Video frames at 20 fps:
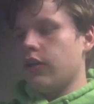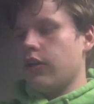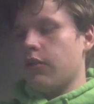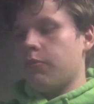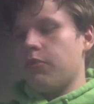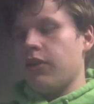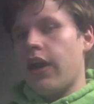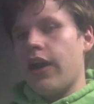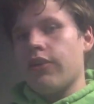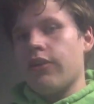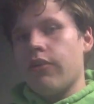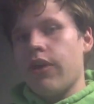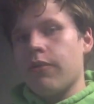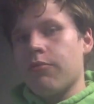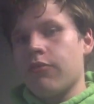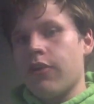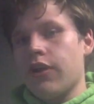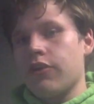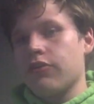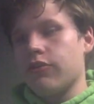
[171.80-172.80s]
apply
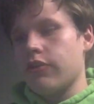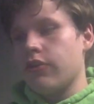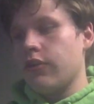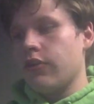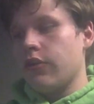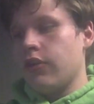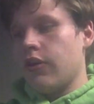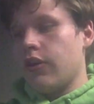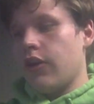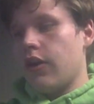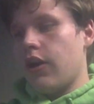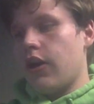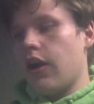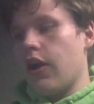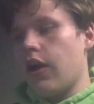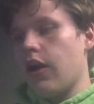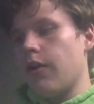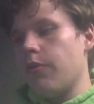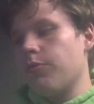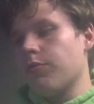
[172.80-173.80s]
direct pressure.
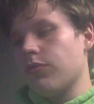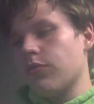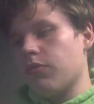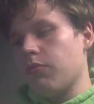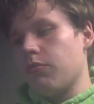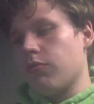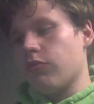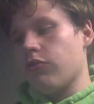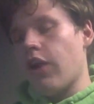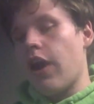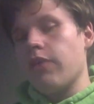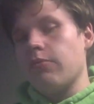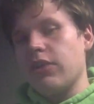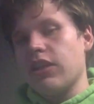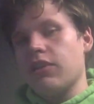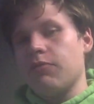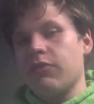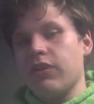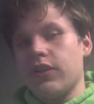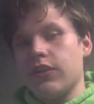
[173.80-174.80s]
Try and
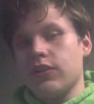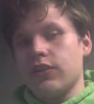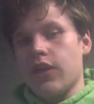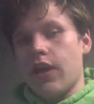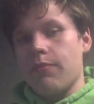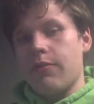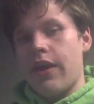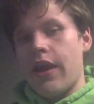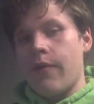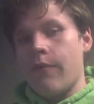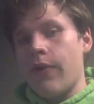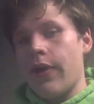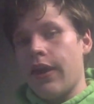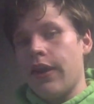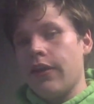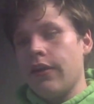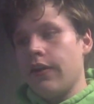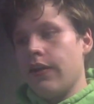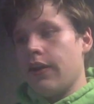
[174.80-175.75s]
make the bleeding stop that way.